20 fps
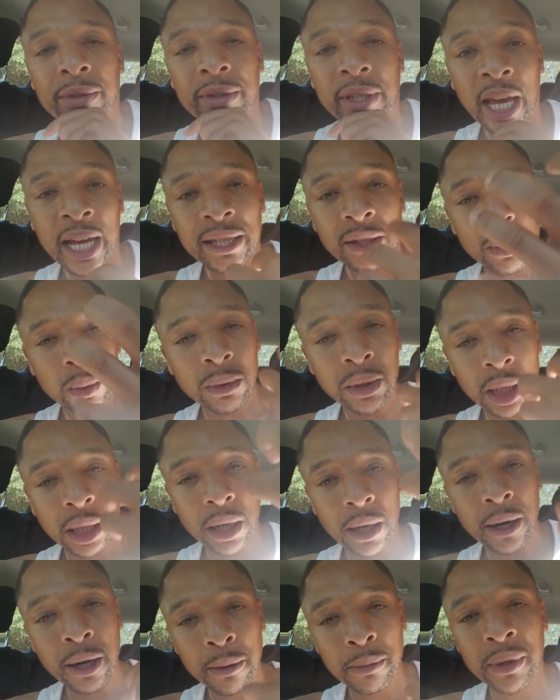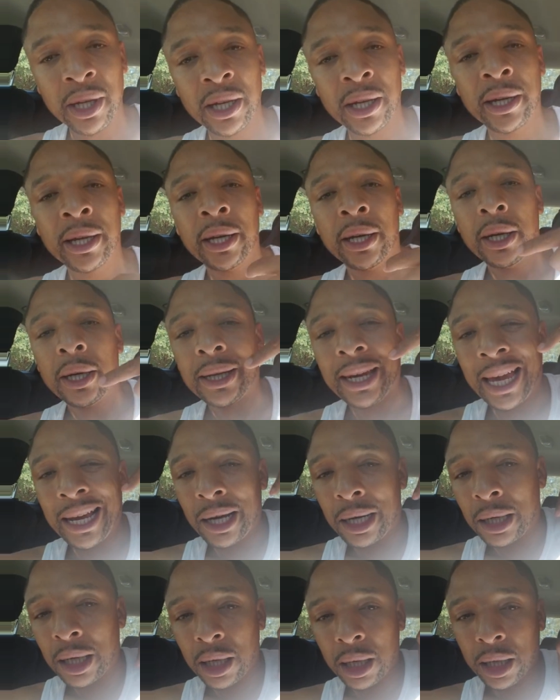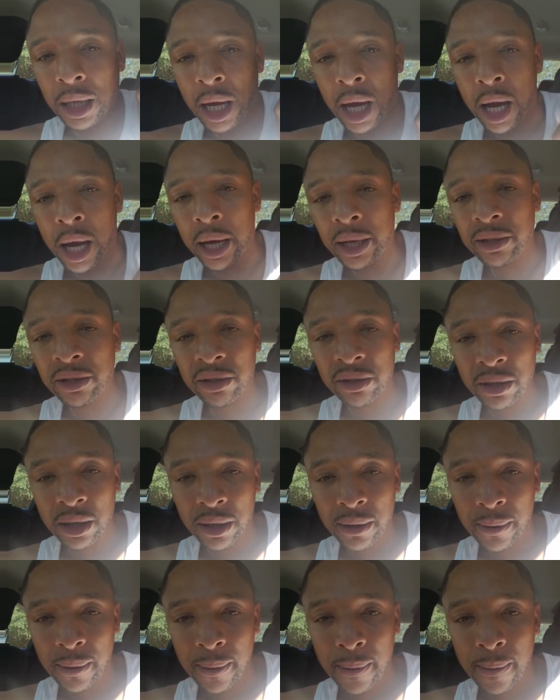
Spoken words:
That's when it come in. Like a cancer.